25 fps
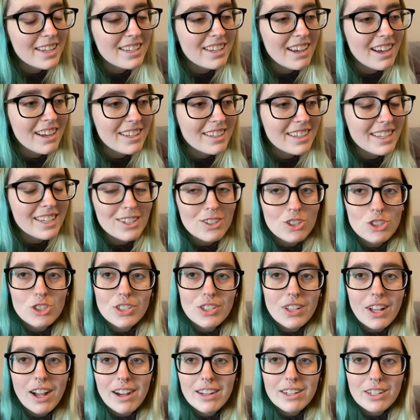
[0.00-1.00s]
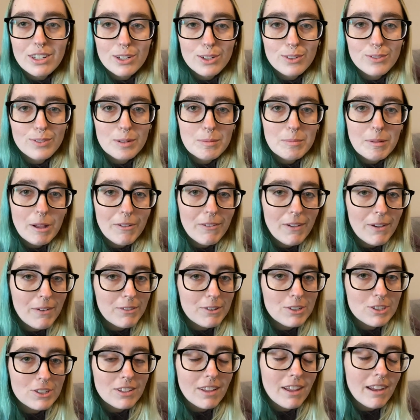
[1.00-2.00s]
got like gelato from my
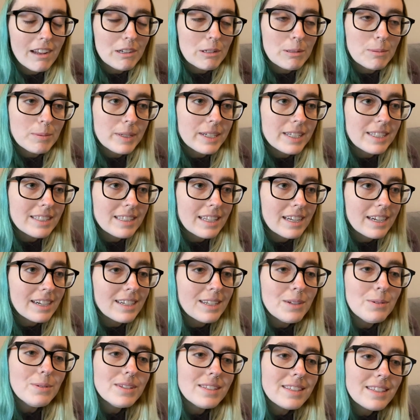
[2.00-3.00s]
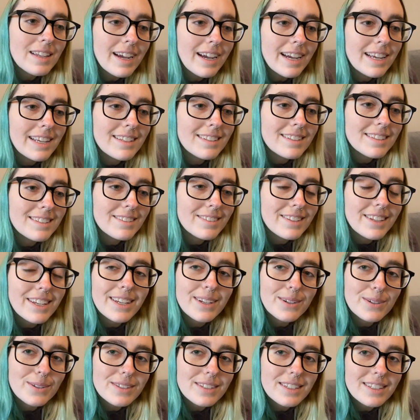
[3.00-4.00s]
favorite gelato place there and it was nice.
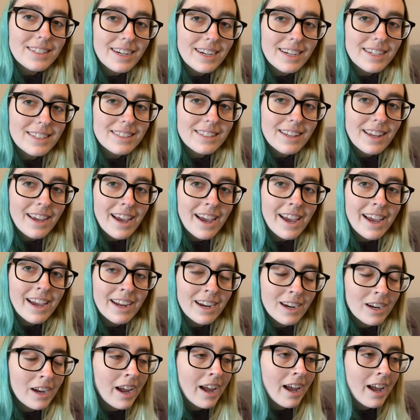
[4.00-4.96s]
It was a nice day.